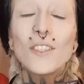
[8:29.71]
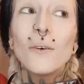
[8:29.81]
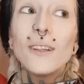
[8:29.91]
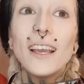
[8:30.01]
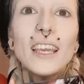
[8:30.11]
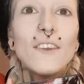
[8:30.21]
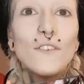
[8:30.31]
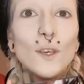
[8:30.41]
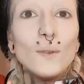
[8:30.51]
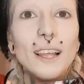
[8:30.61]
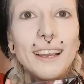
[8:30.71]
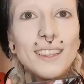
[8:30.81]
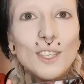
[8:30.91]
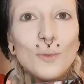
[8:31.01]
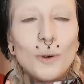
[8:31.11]
So like if you
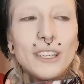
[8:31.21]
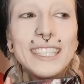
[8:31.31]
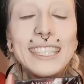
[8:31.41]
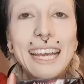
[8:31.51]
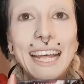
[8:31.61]
like this one,